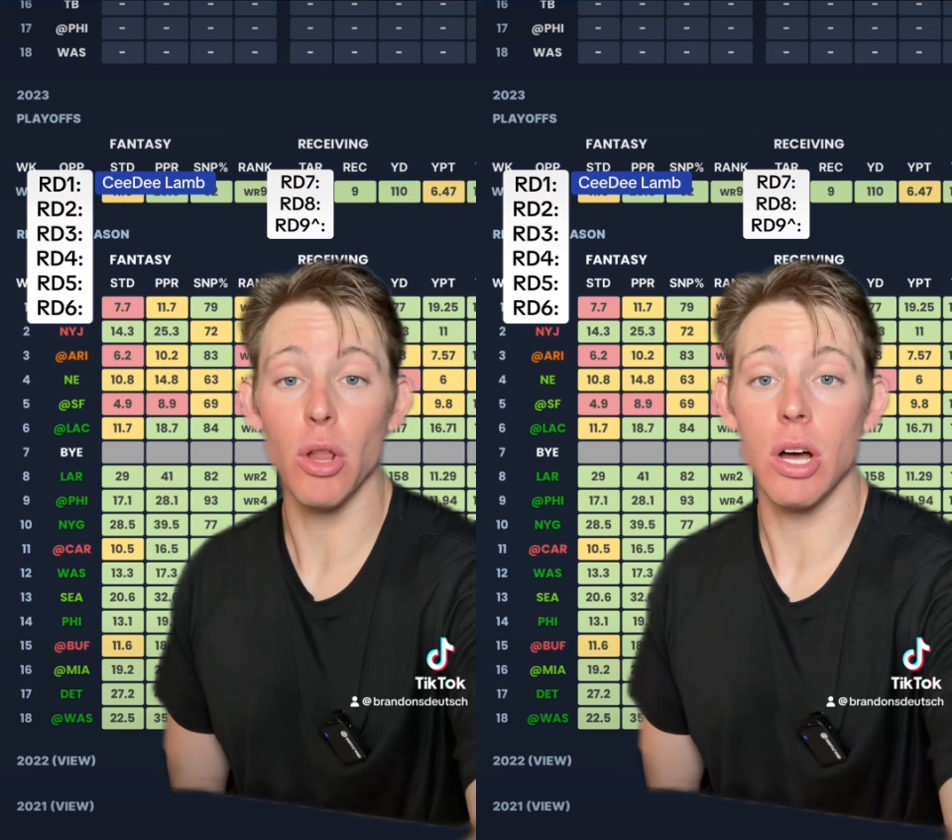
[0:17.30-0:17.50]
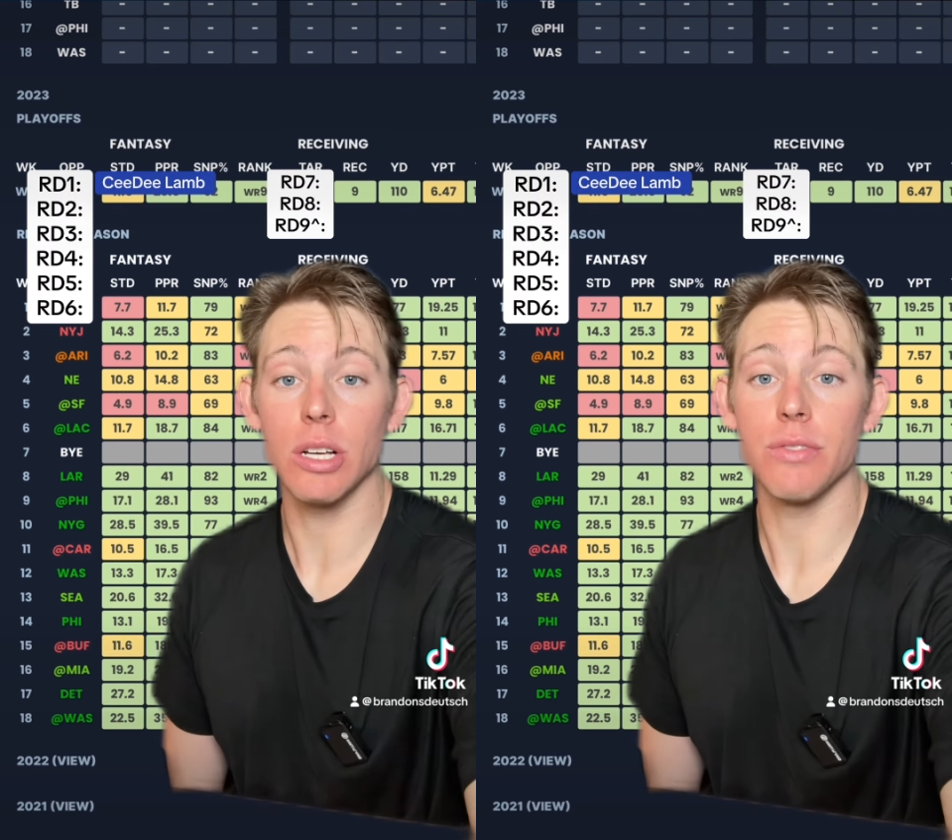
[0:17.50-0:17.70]

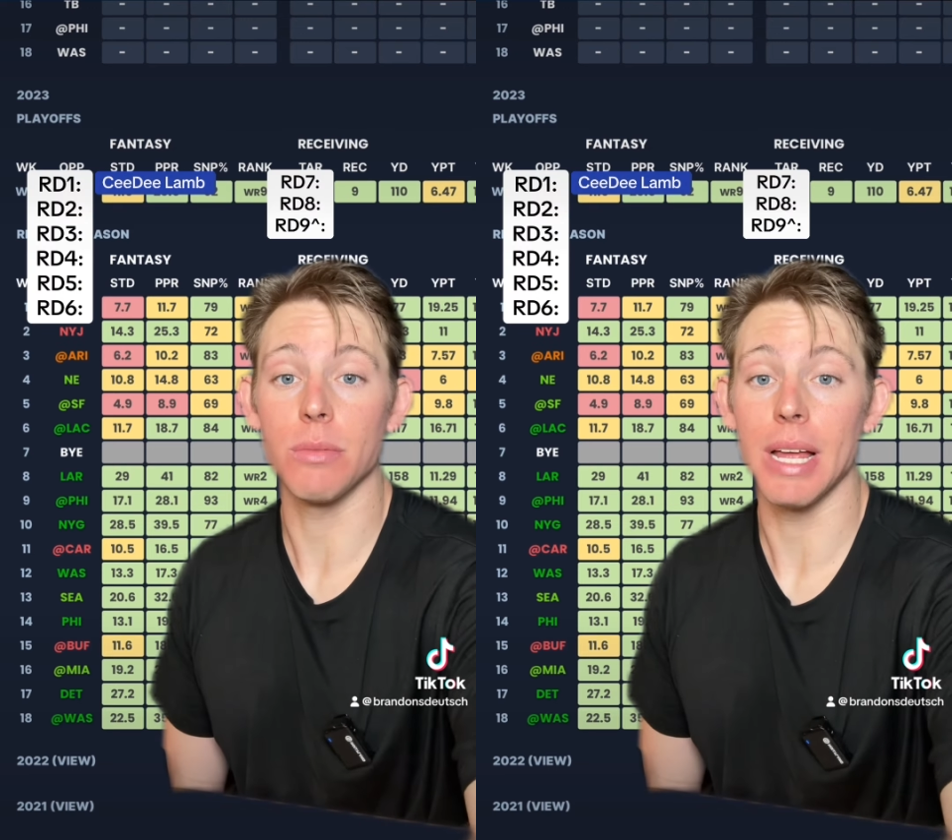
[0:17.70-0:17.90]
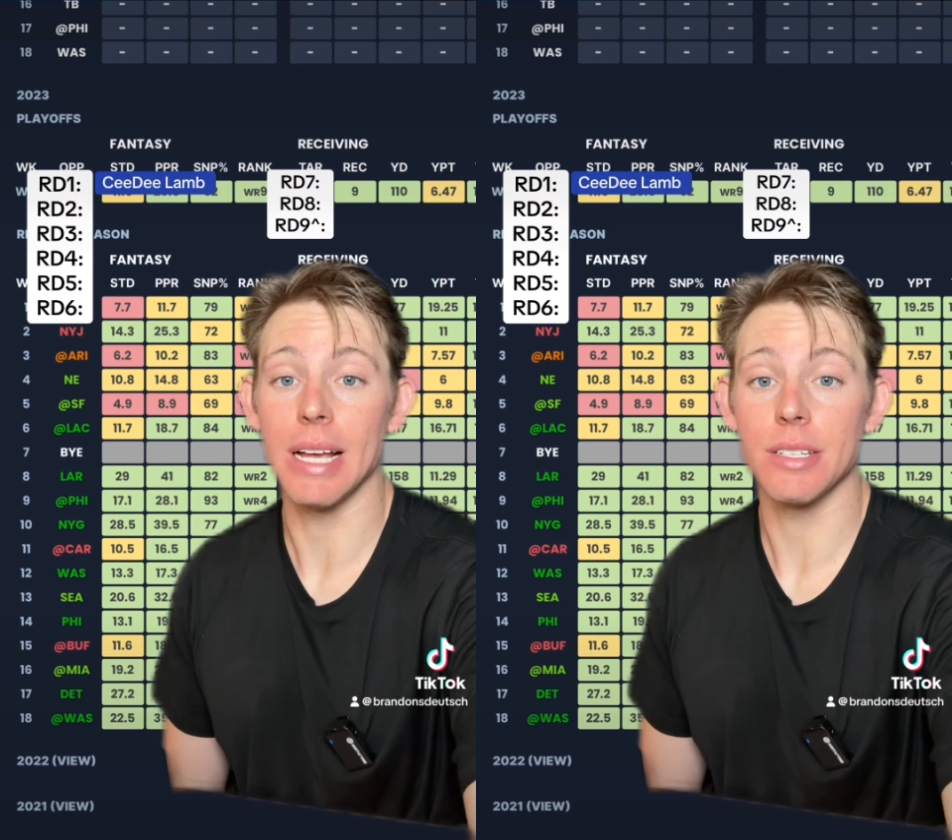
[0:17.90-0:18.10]
logs from
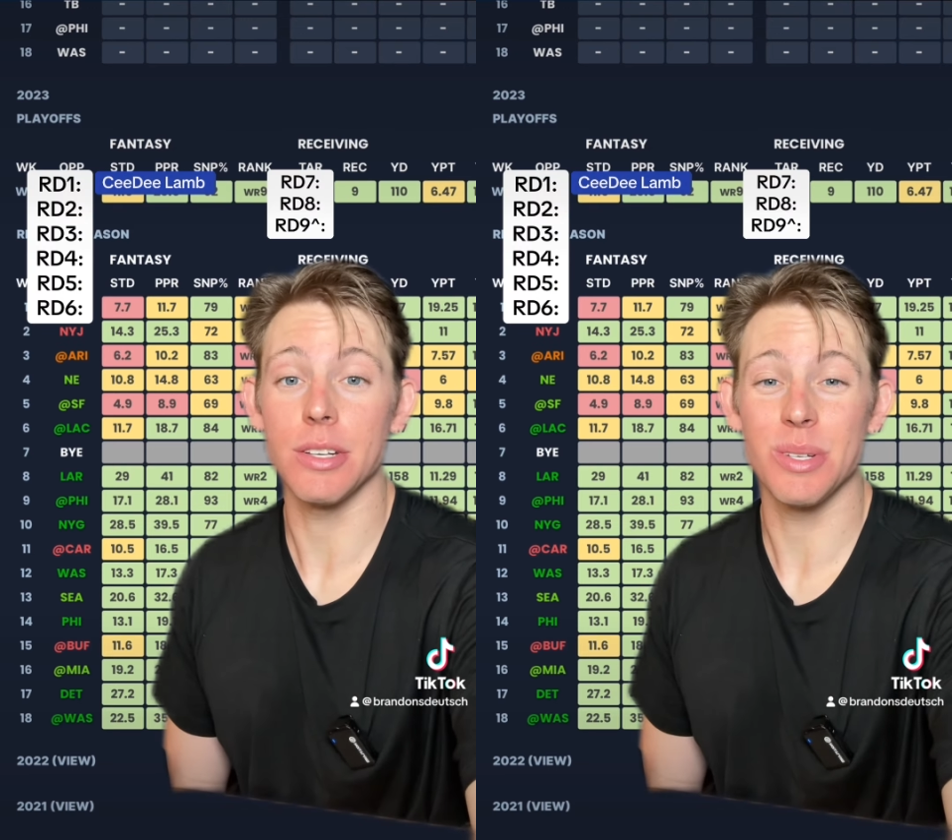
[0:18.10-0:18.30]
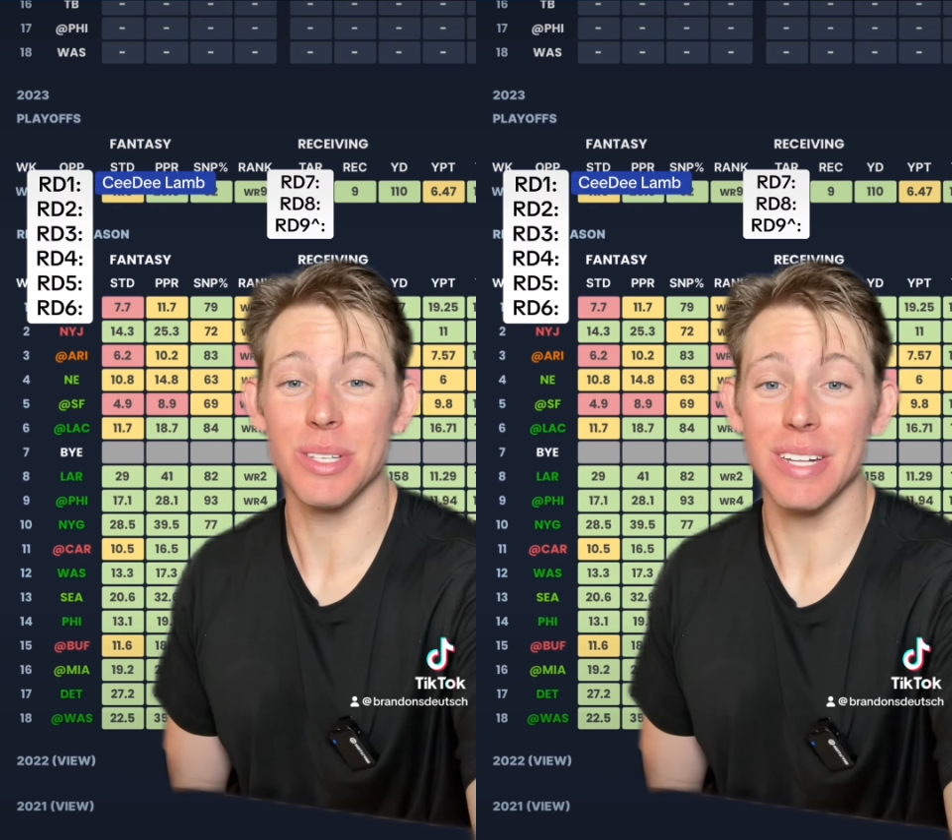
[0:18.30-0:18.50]
last
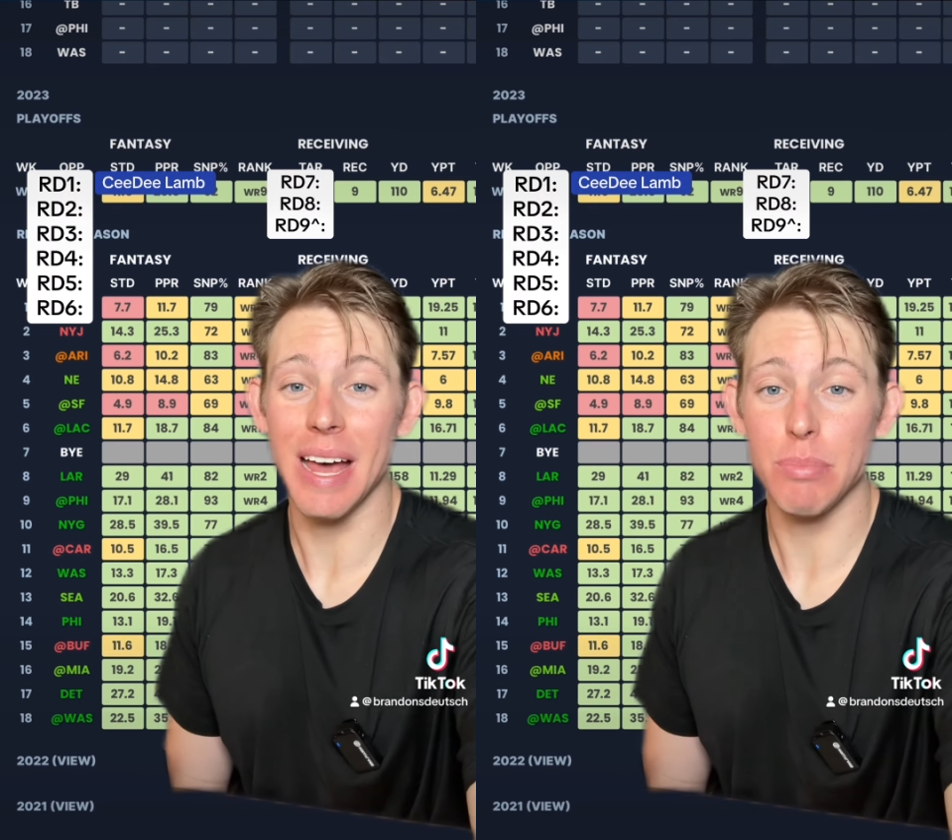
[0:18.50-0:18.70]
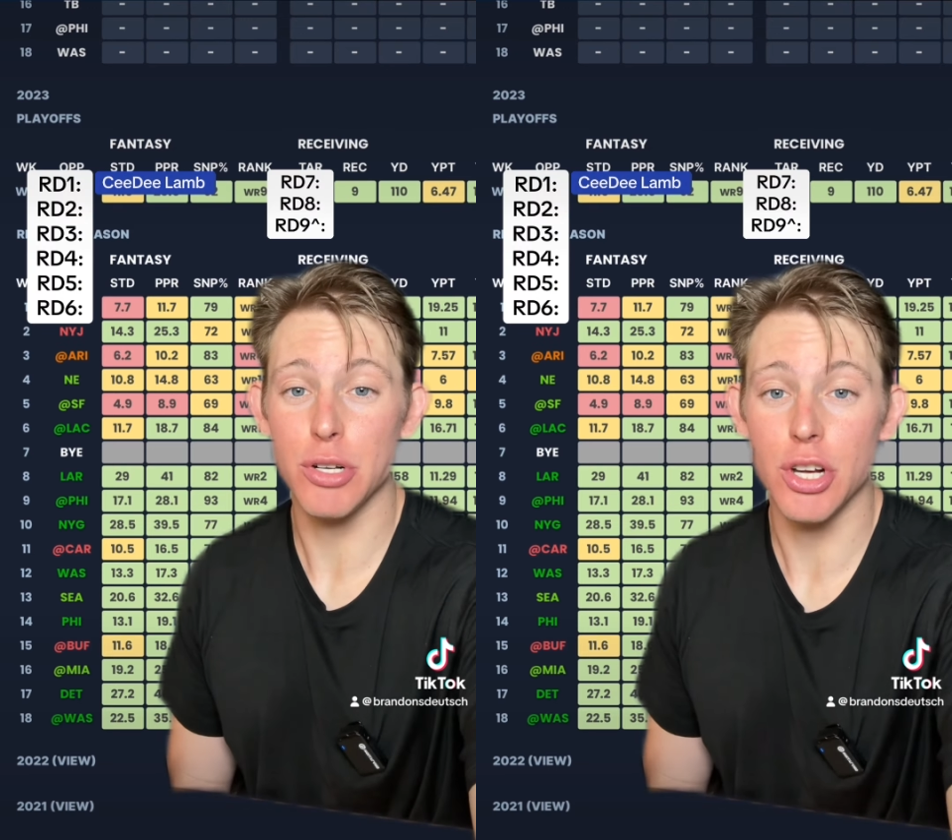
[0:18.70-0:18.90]
year,
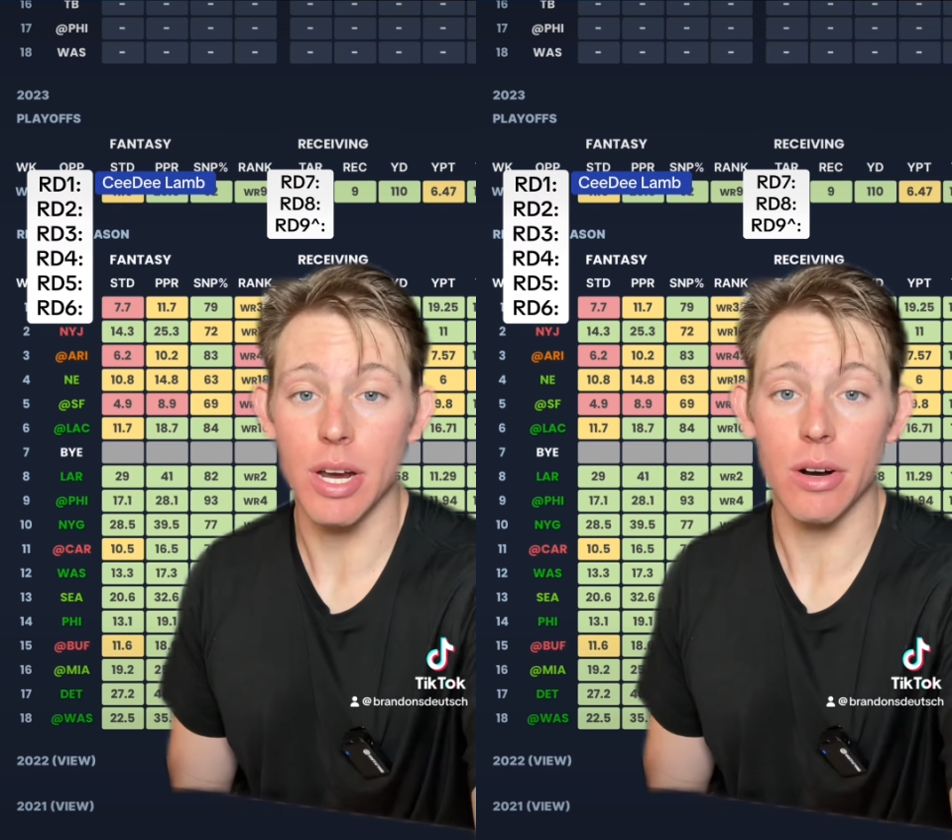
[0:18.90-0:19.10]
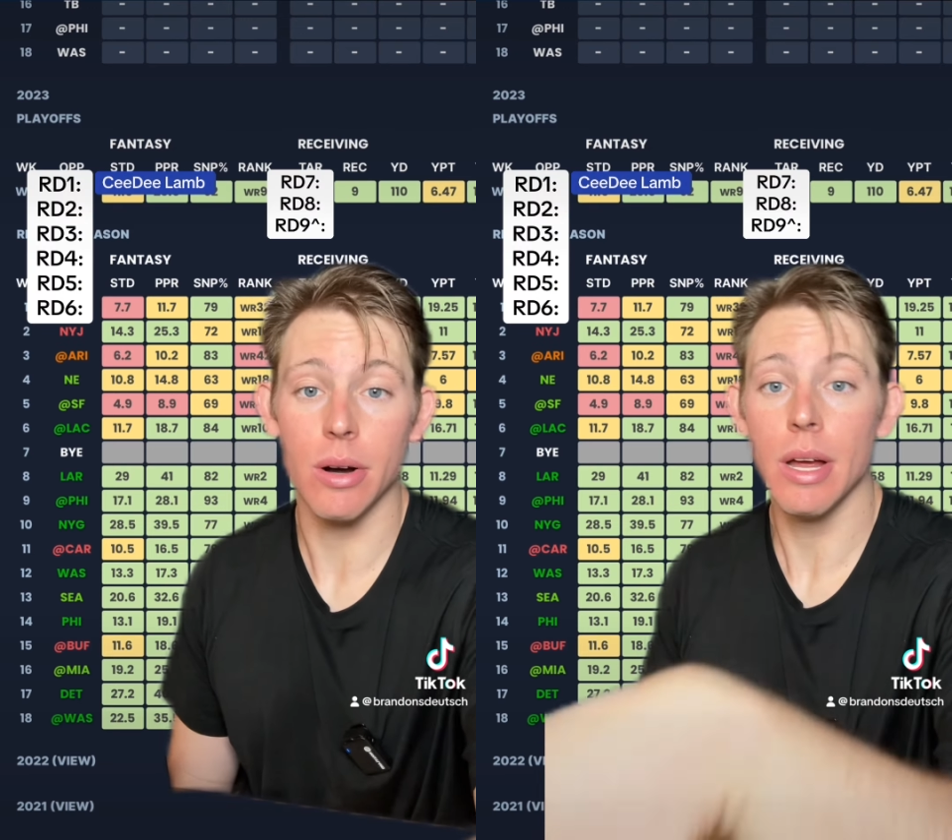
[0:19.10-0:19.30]
snap
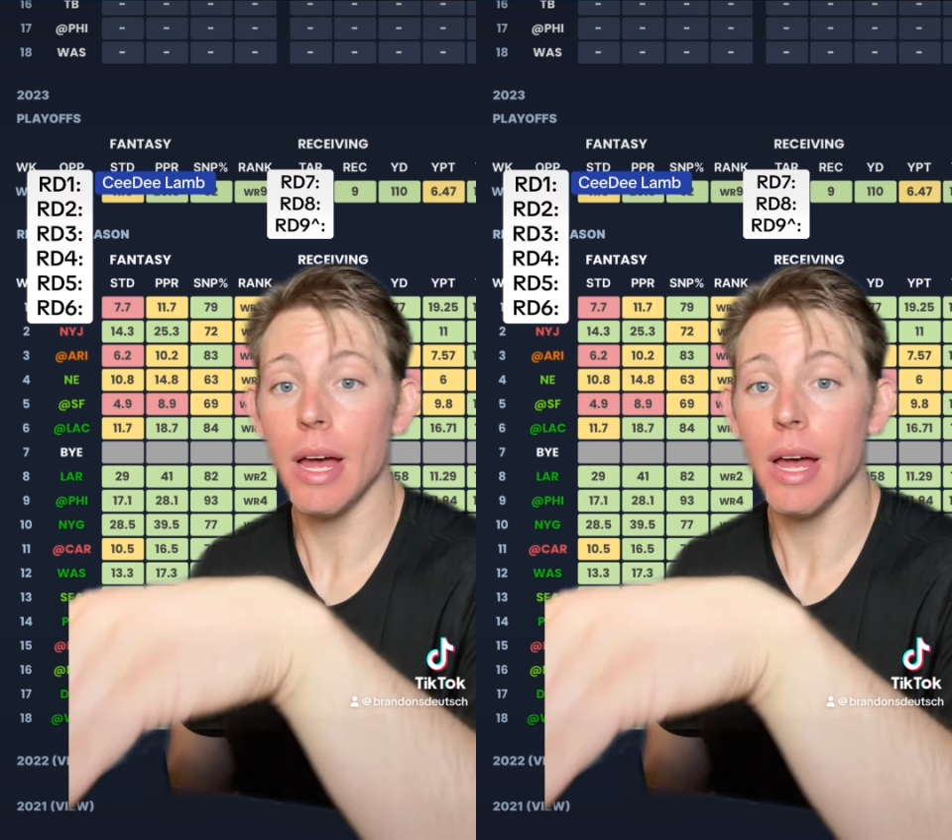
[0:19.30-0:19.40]
share,